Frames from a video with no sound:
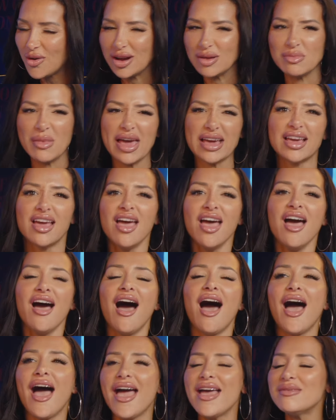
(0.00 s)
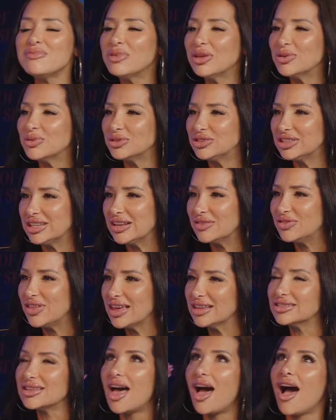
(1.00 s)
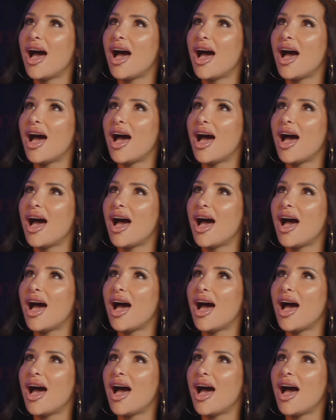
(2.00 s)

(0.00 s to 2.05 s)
And I'm like, I'm going to achieve this.